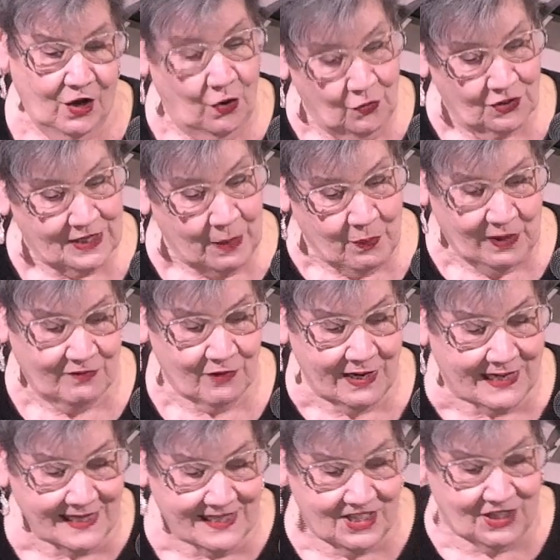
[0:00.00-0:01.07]
Oh, step 1,
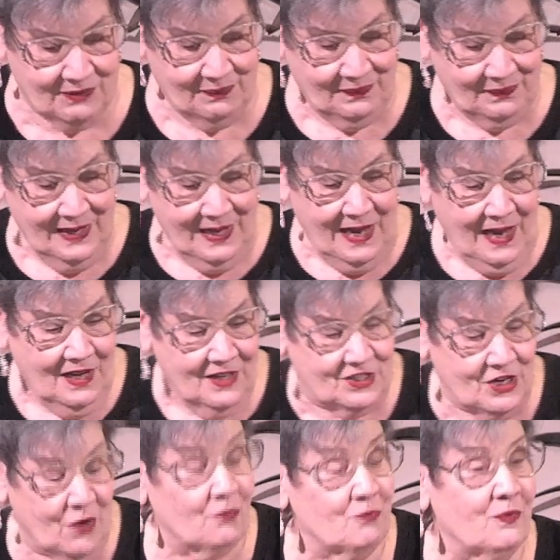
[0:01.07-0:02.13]
recognition.
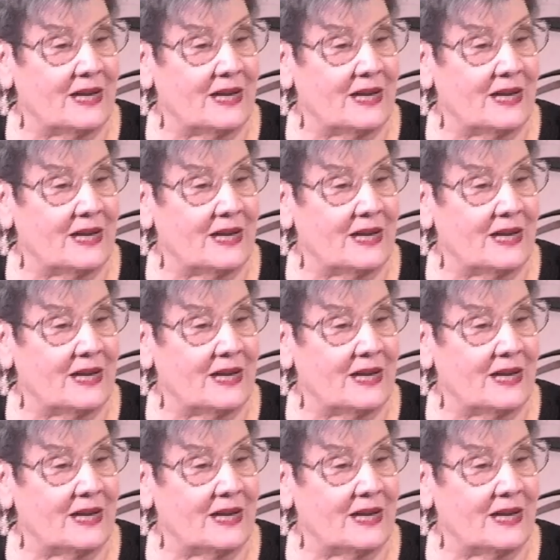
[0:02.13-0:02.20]
So